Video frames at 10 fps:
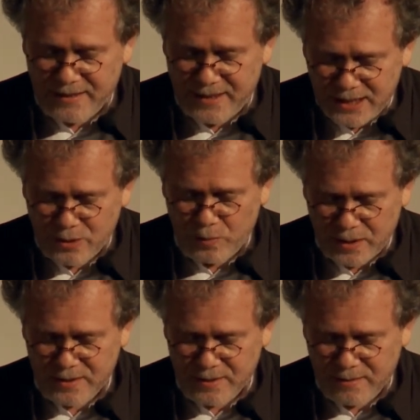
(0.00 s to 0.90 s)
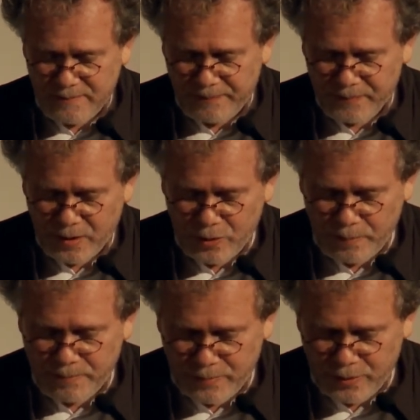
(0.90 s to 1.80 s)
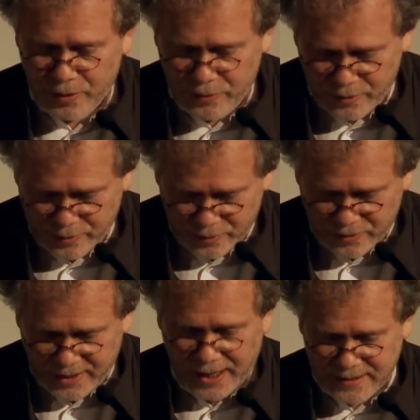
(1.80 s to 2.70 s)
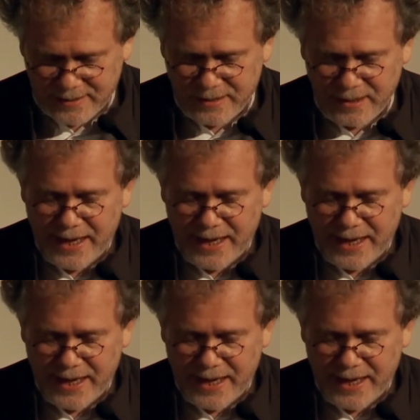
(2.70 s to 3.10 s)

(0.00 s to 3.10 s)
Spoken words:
This was the task.